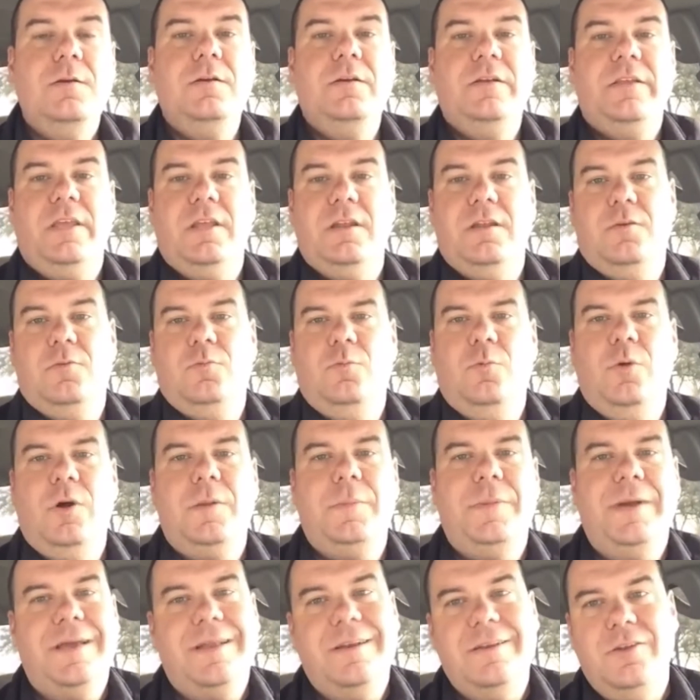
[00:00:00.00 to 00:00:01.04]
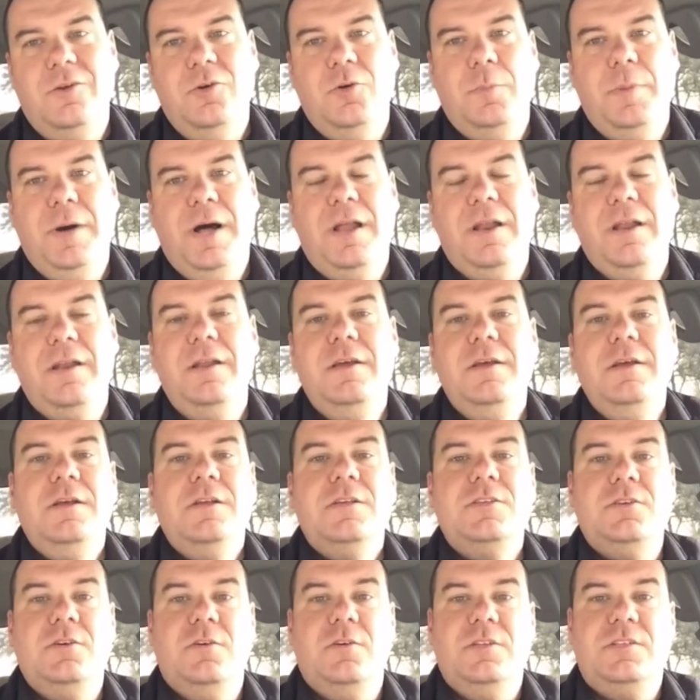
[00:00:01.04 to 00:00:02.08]
You know, what am I going to do about it?
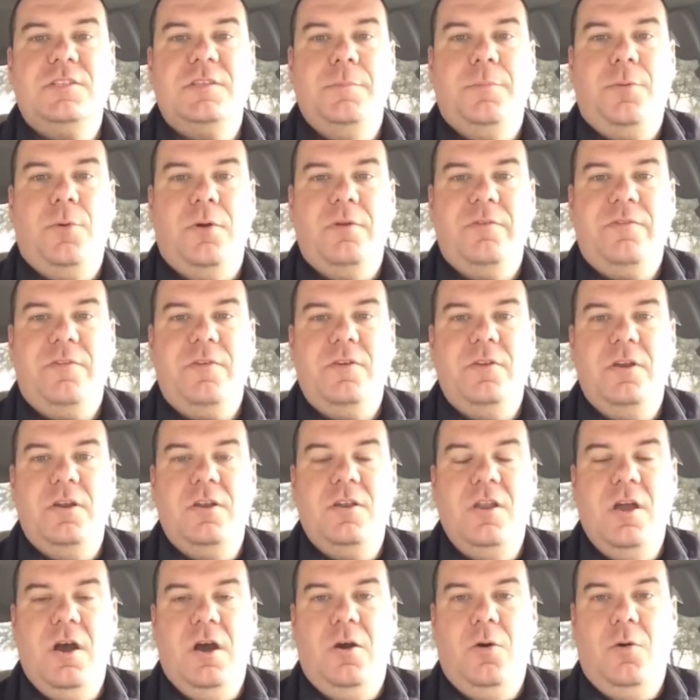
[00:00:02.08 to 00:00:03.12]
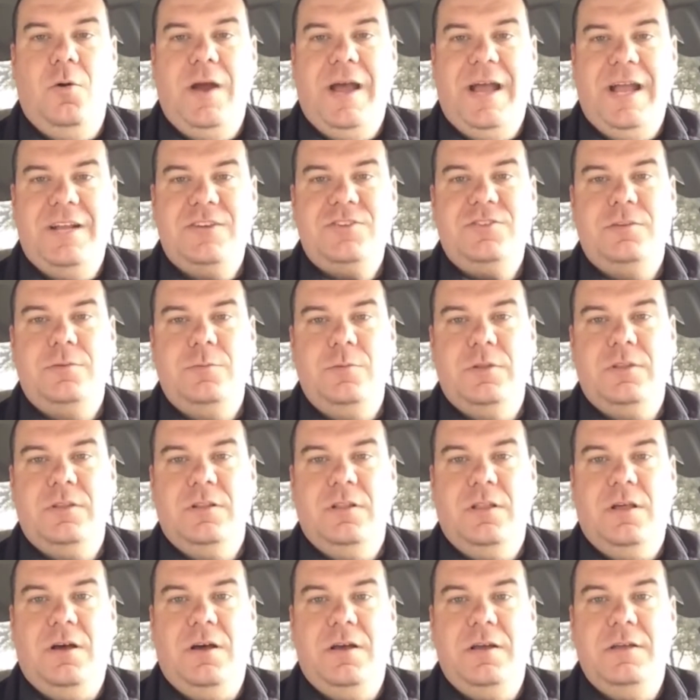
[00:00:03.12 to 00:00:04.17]
So it's important for you to know actually what the
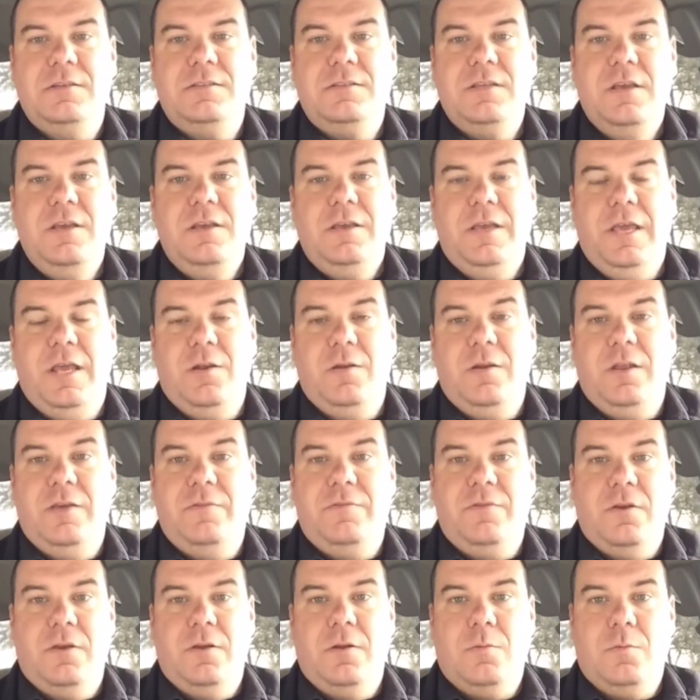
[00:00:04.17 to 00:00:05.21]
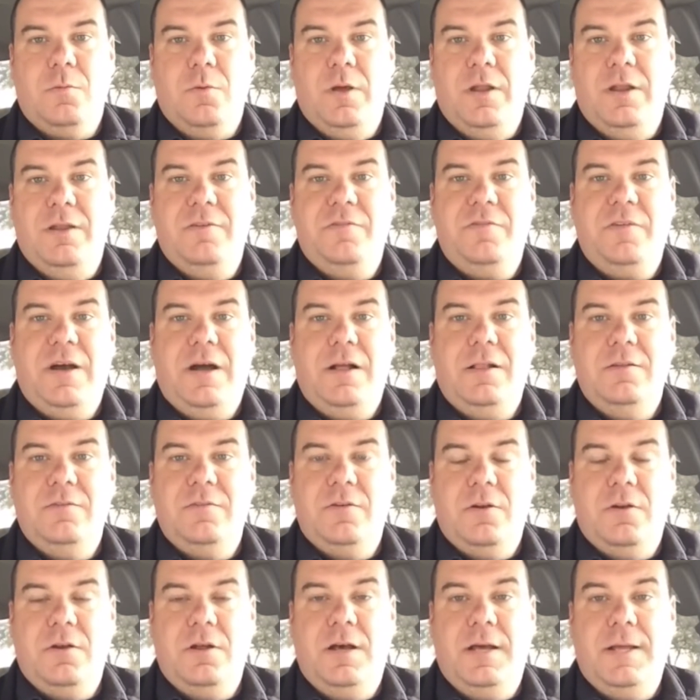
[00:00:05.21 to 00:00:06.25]
law is and if you're going to run afoul of
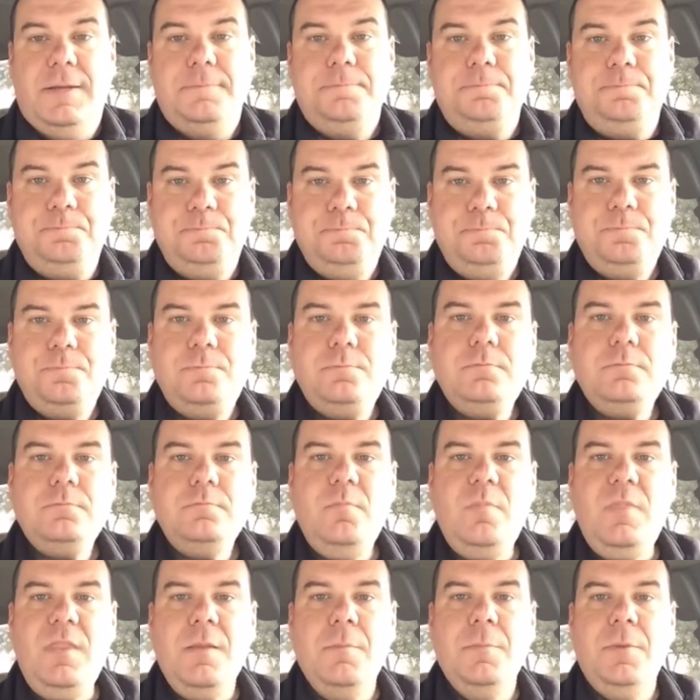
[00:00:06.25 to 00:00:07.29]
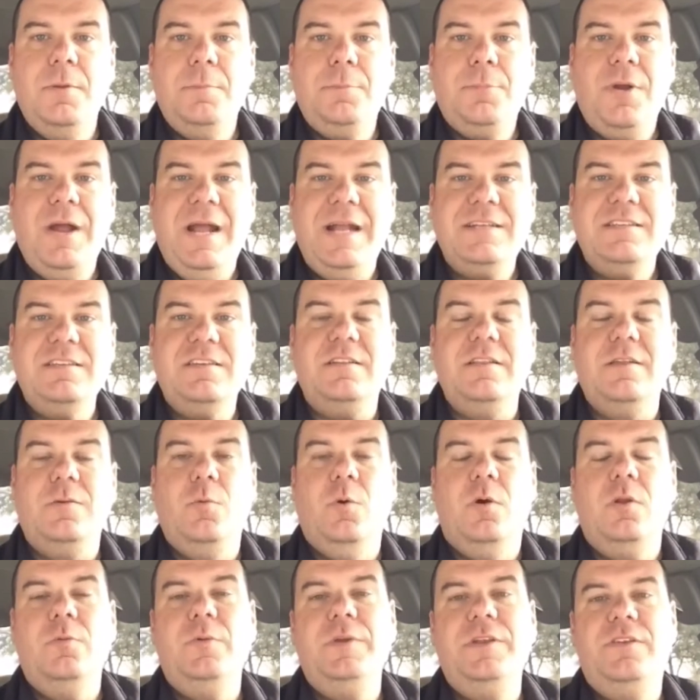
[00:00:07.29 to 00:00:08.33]
it or not. But practically,
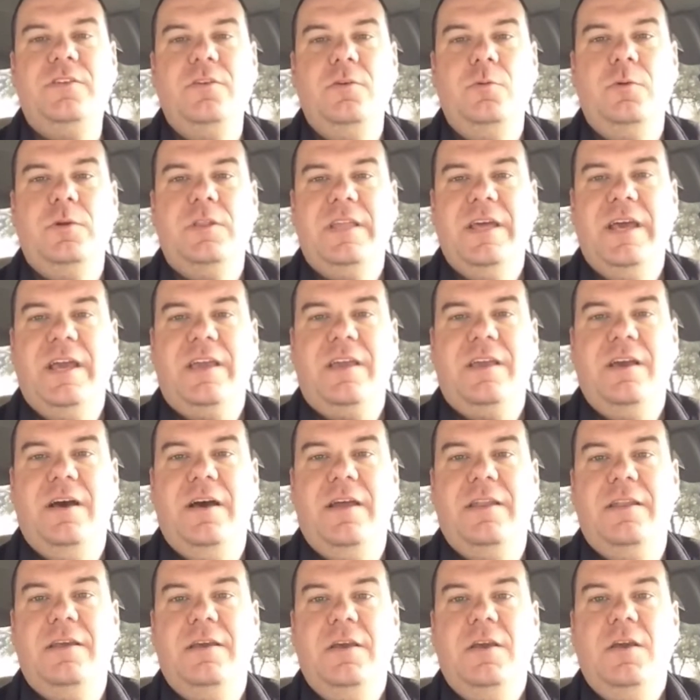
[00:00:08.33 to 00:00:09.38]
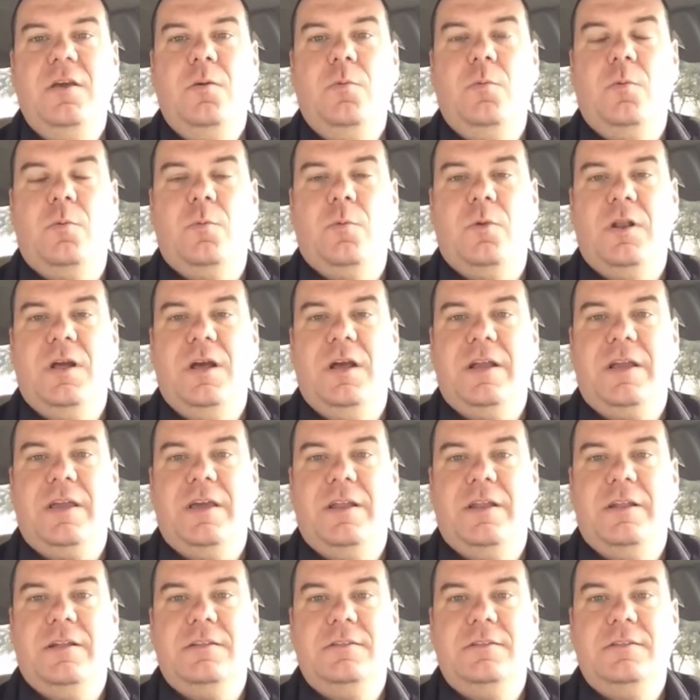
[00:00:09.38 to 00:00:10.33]
what do we do with that gun when we're going